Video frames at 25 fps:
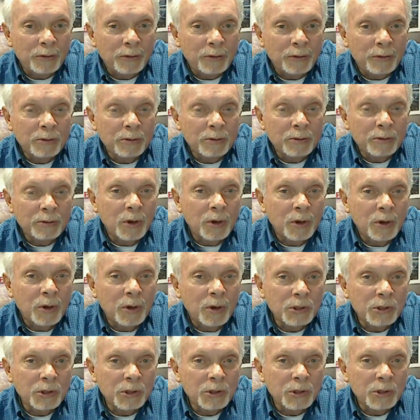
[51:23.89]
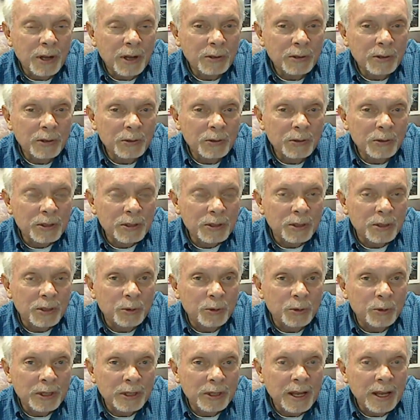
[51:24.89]
There was one in Toronto or
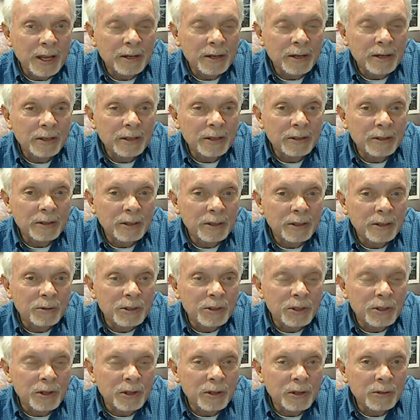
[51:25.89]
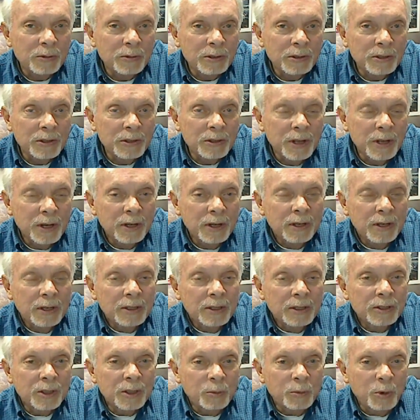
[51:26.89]
somewhere in Canada, and then there was another one
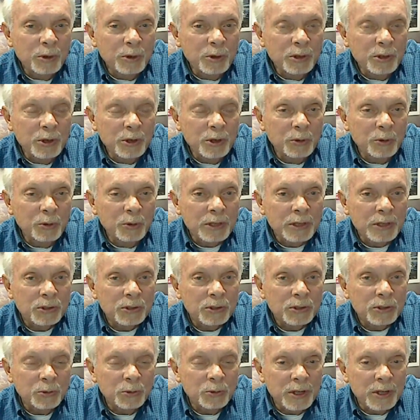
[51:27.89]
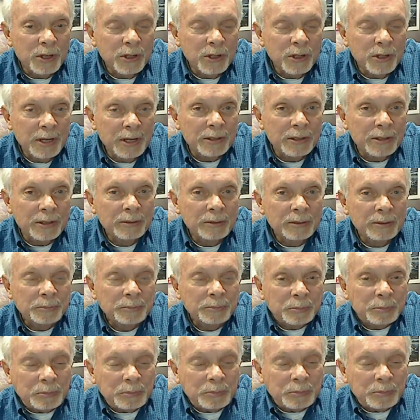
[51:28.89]
somewhere in the U.S. 2 weeks later.
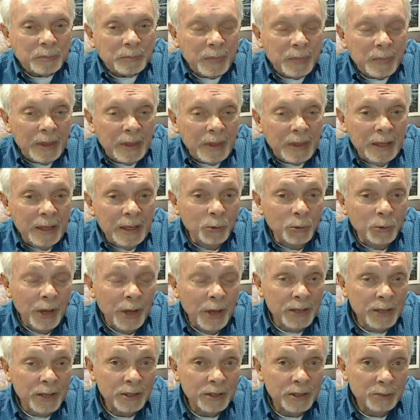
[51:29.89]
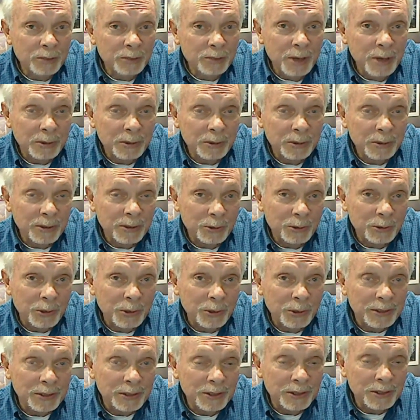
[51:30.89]
And we asked these people who
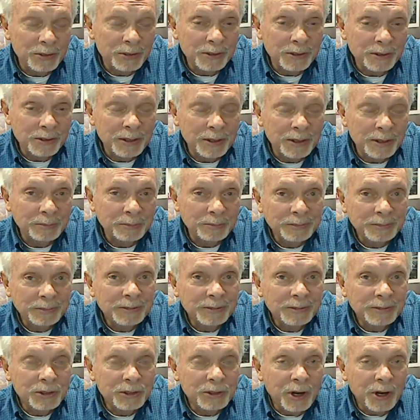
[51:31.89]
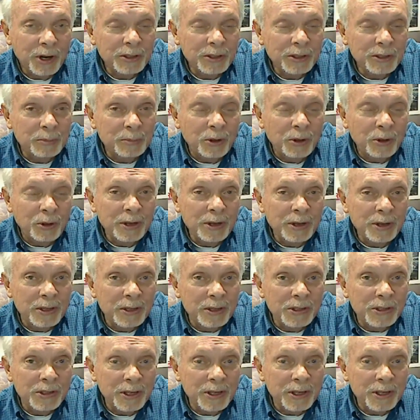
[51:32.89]
had just started deploying these
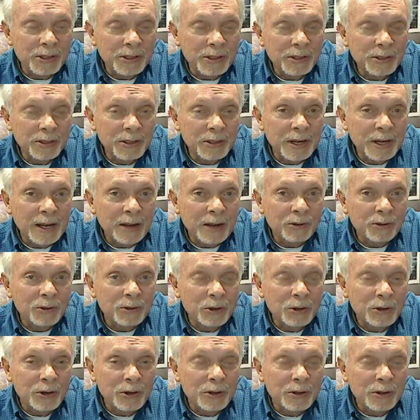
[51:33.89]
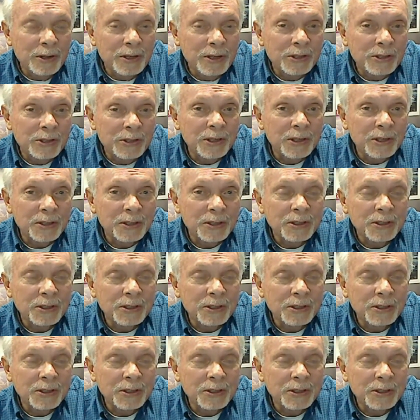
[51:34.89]
things, said, how good are these things?